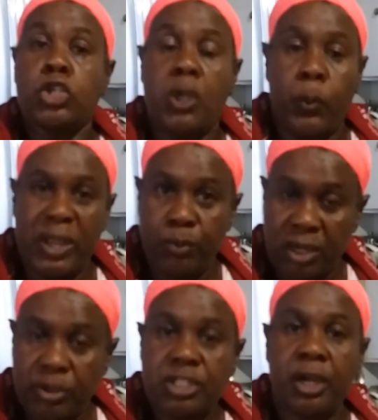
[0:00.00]
So when
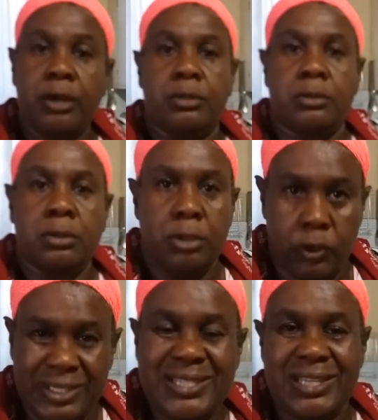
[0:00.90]
we return,
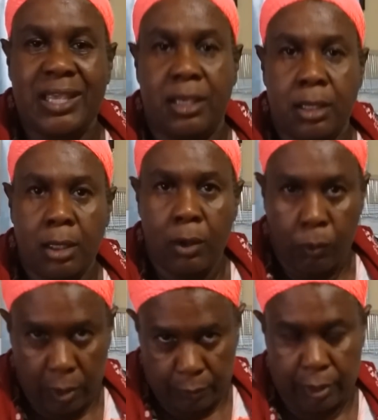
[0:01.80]
you'll see
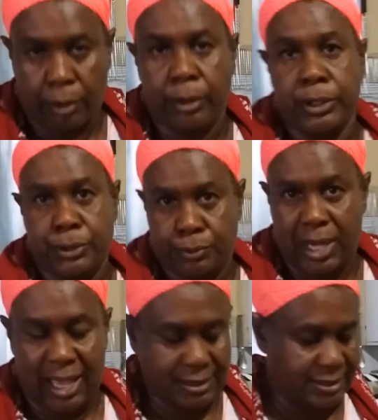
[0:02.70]
what we're going to
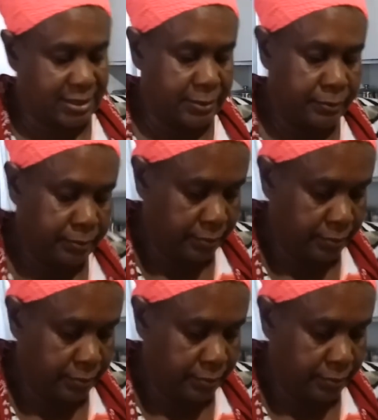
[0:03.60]
do next.